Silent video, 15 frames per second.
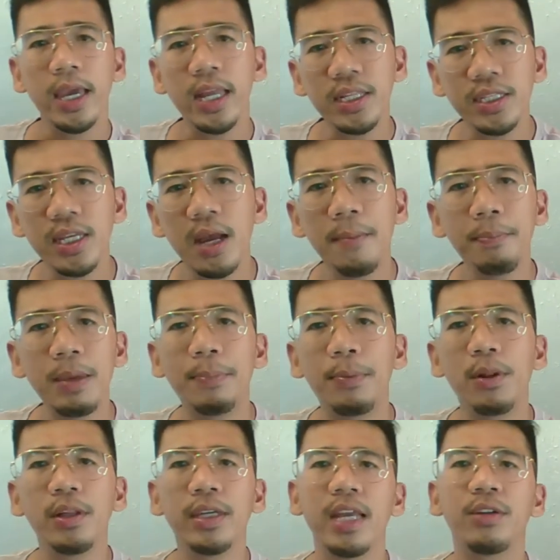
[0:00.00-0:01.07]
And some
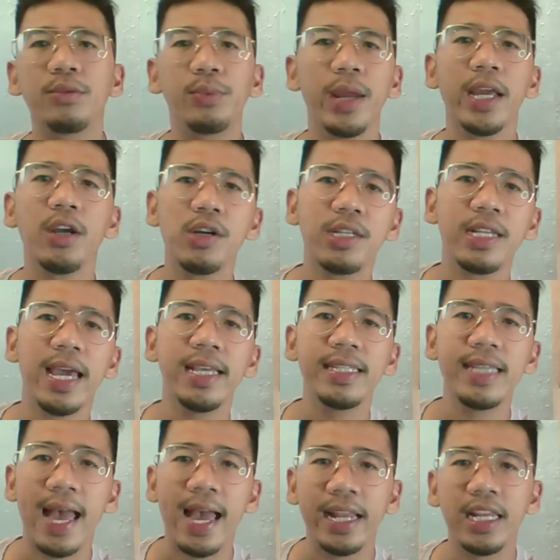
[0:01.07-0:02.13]
people can
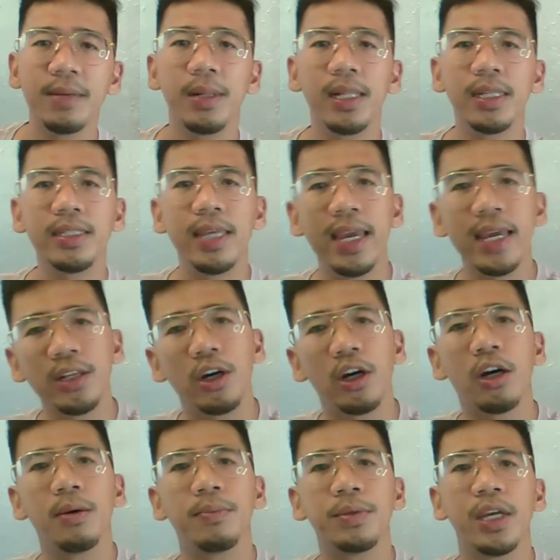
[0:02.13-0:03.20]
recognize animals and
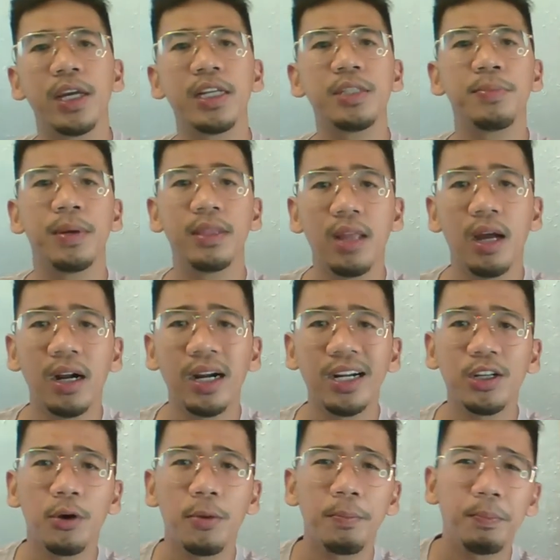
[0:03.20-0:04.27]
objects but are
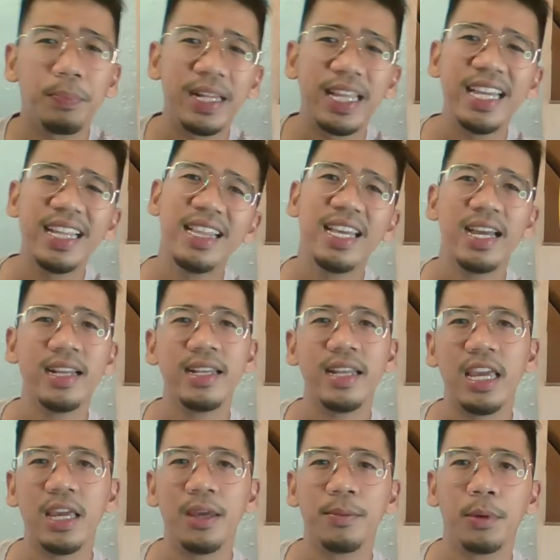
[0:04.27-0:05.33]
completely
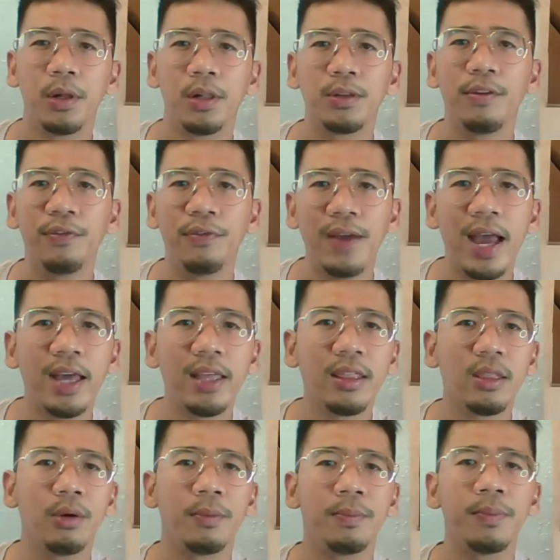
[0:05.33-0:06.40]
unable to
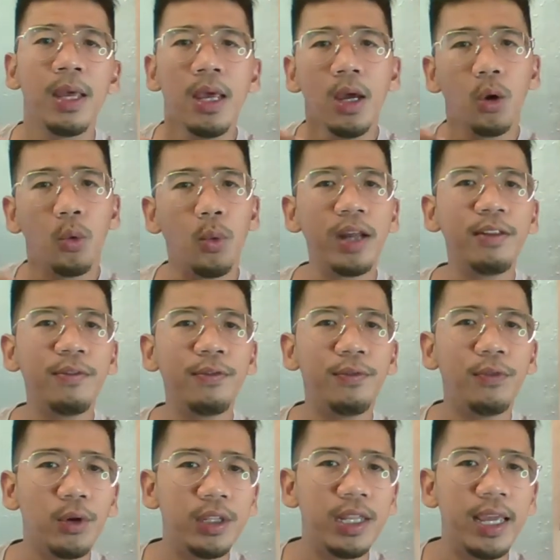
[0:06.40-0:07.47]
fathom what
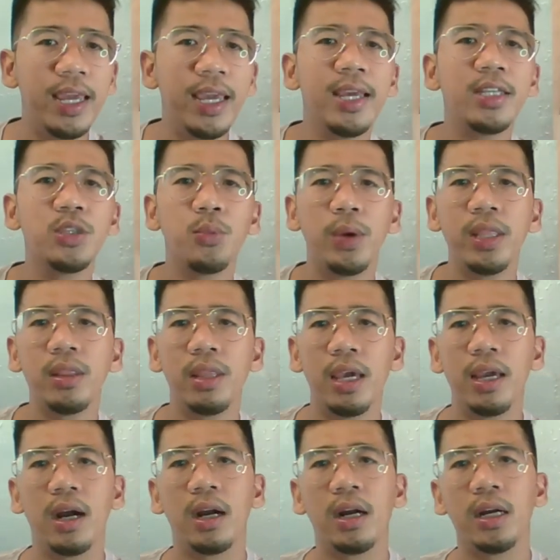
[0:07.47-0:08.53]
food is when
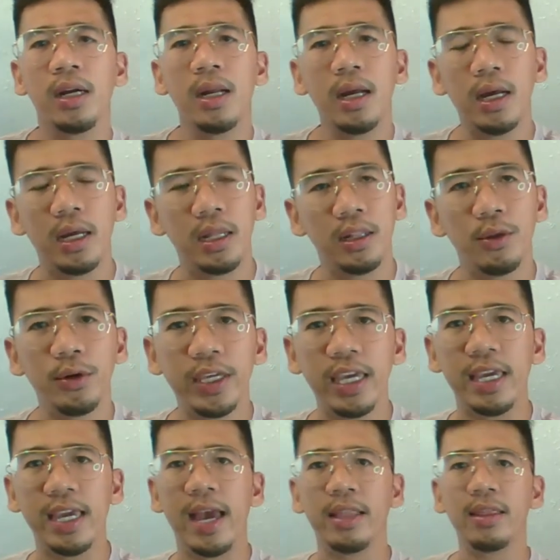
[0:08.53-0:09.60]
they are
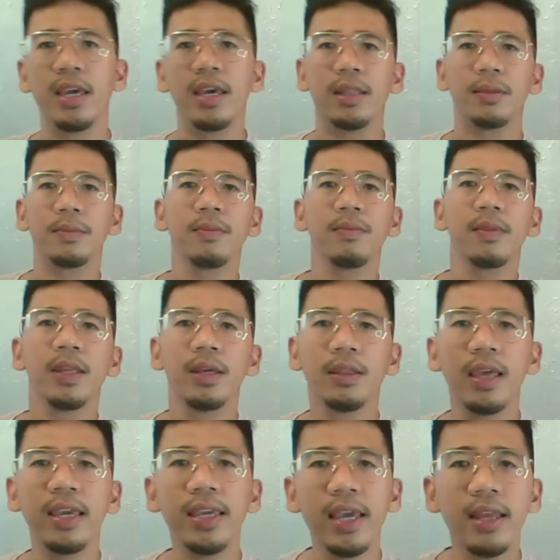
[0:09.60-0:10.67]
looking at it.
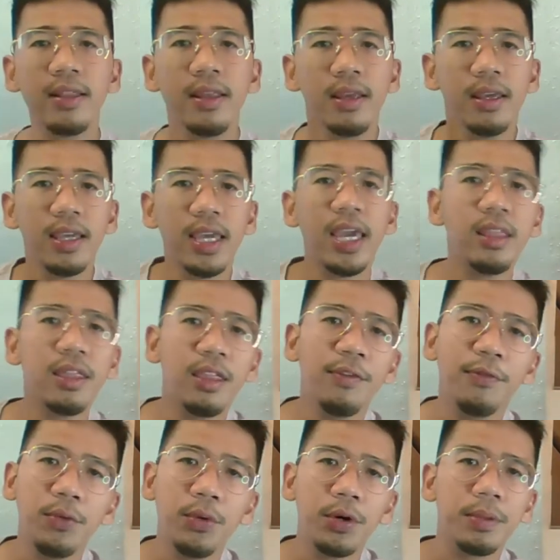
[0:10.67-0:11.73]
They can eat the
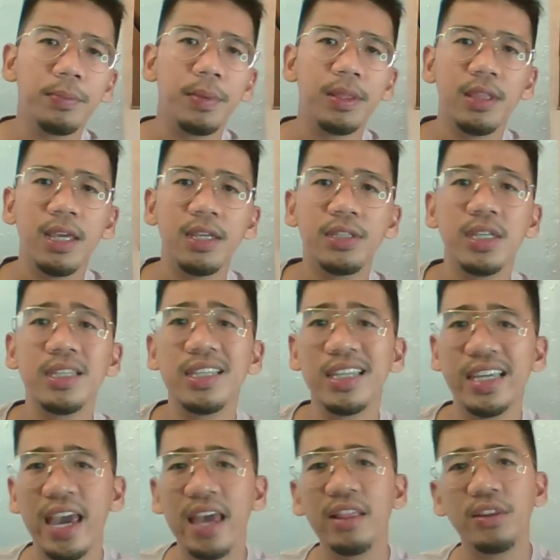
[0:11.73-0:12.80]
food but they
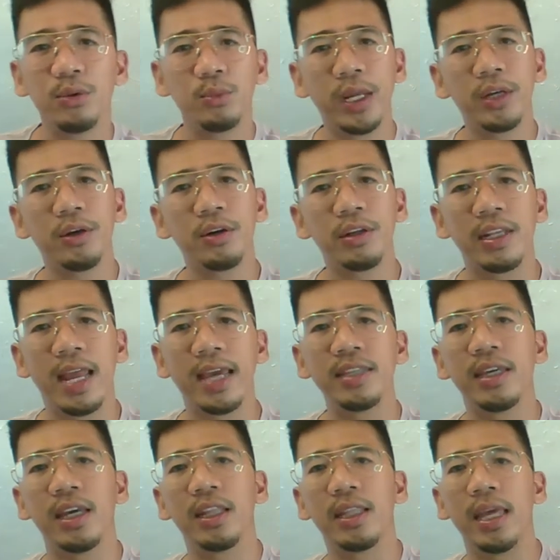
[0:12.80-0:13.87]
just can't
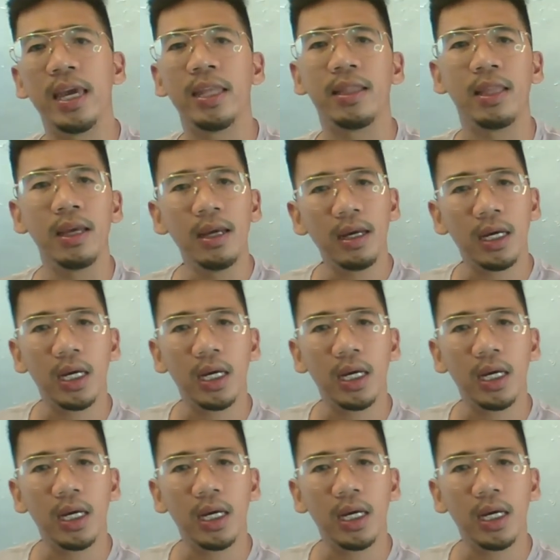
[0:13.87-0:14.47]
recognize it, and